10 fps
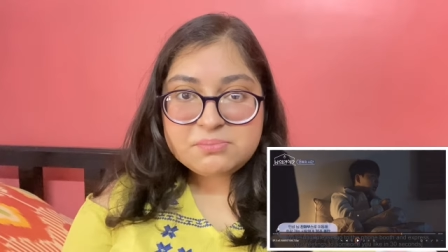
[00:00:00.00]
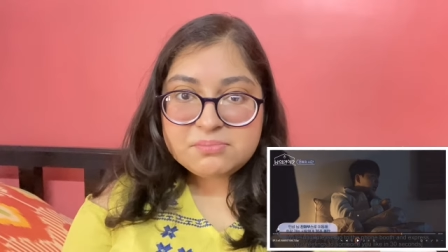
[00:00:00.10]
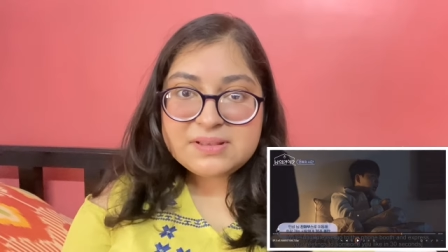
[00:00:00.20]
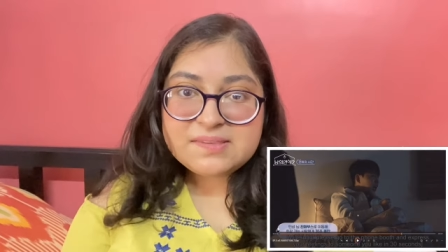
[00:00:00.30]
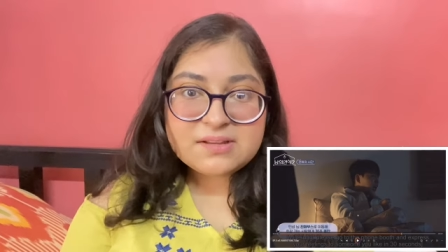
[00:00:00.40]

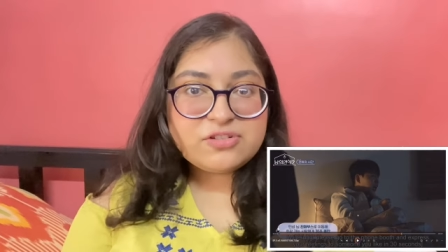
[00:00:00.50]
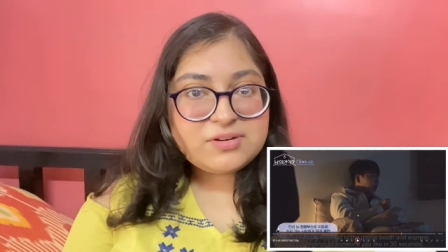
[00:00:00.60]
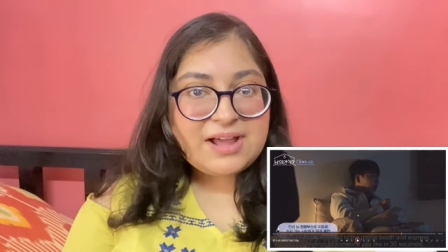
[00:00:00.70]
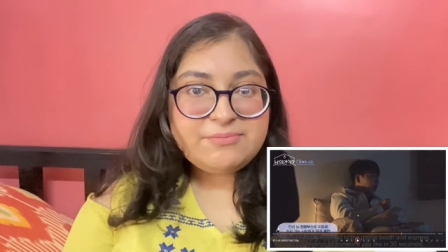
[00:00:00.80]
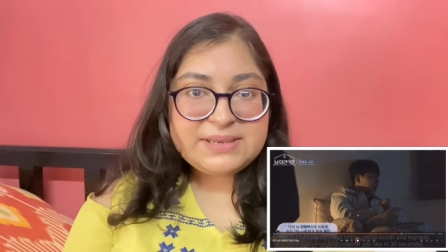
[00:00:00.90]
Minsung
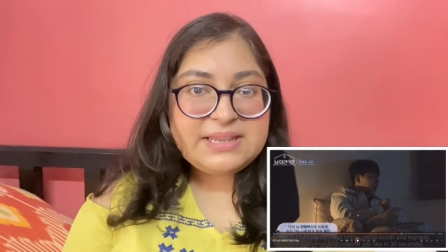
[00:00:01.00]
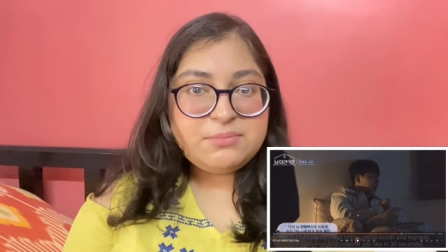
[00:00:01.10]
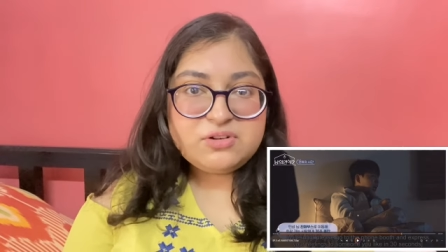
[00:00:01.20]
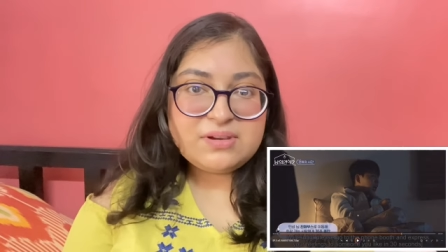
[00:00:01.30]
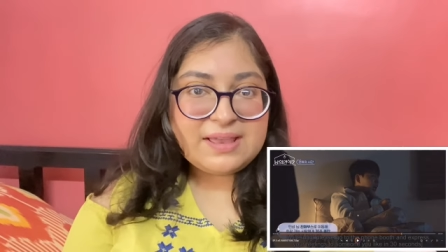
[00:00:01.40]
should have been
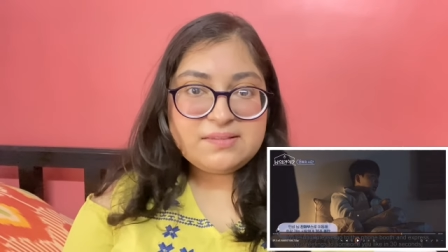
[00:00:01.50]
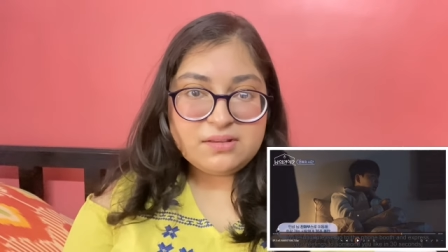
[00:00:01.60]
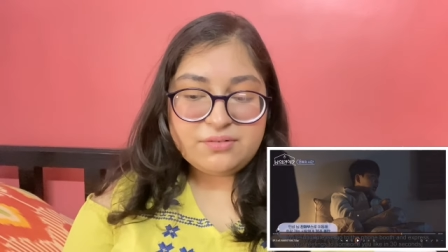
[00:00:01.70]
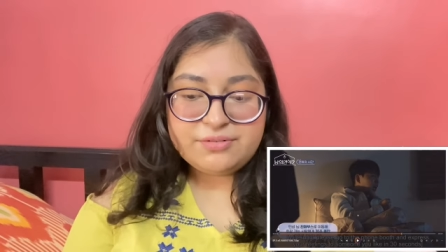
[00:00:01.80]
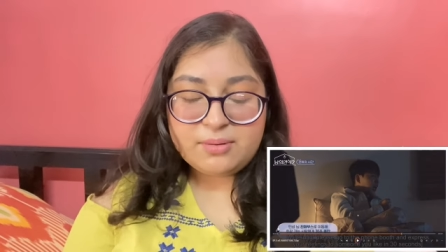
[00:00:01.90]
able to guess
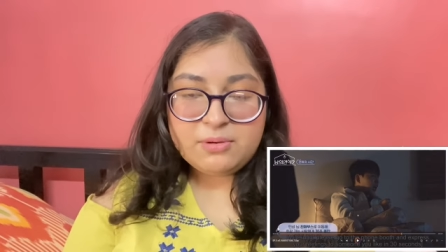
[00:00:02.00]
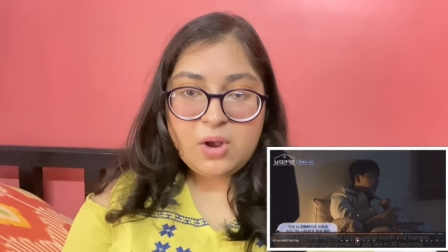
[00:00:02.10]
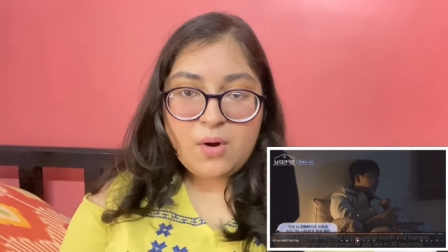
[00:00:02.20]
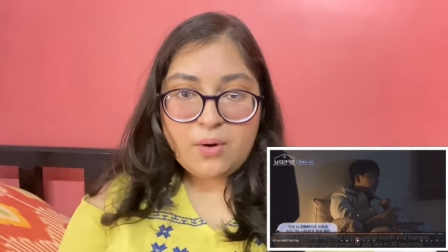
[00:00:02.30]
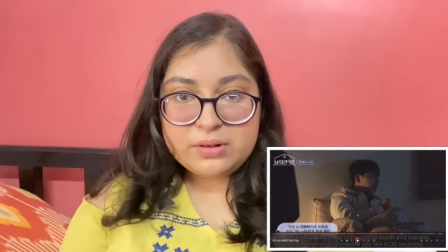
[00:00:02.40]
it from
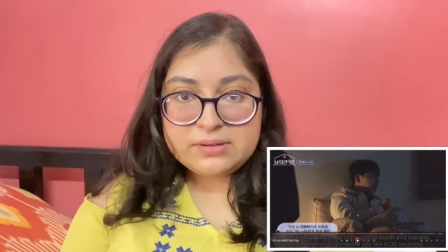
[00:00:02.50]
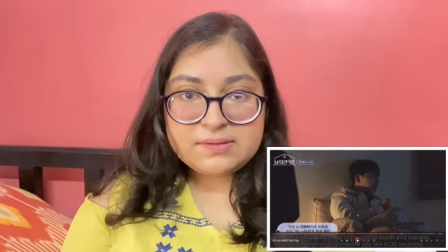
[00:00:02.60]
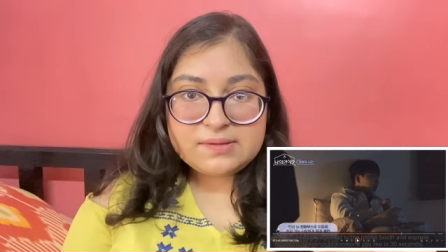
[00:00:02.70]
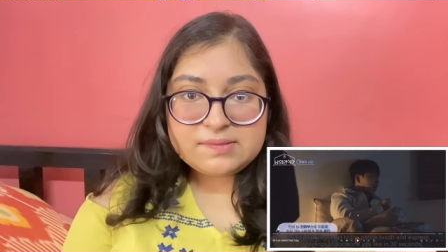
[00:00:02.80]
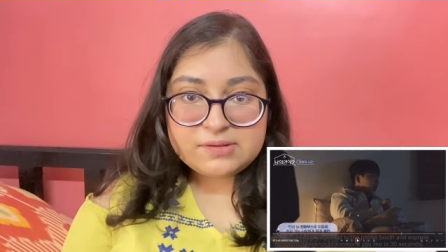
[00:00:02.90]
all the
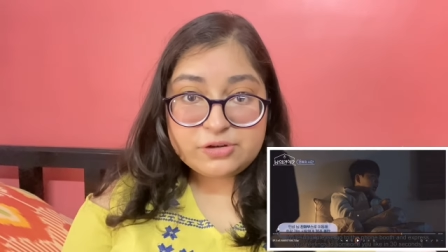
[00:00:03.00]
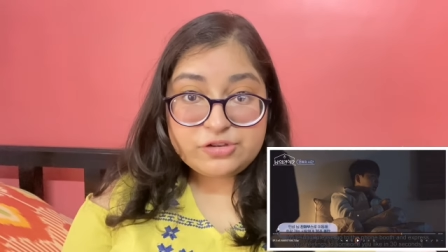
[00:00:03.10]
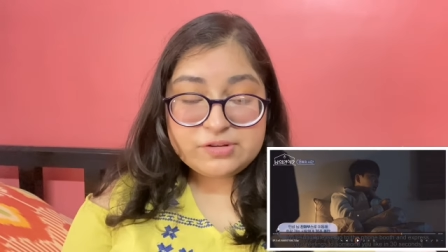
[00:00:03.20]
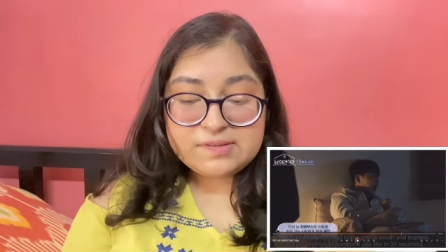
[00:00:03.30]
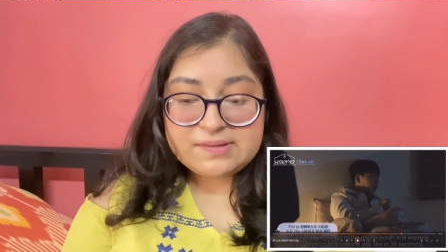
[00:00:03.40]
things
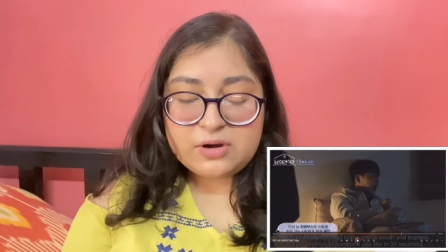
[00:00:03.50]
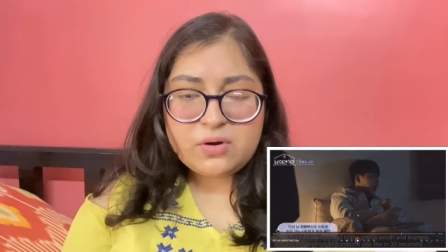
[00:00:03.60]
Hyunjin said.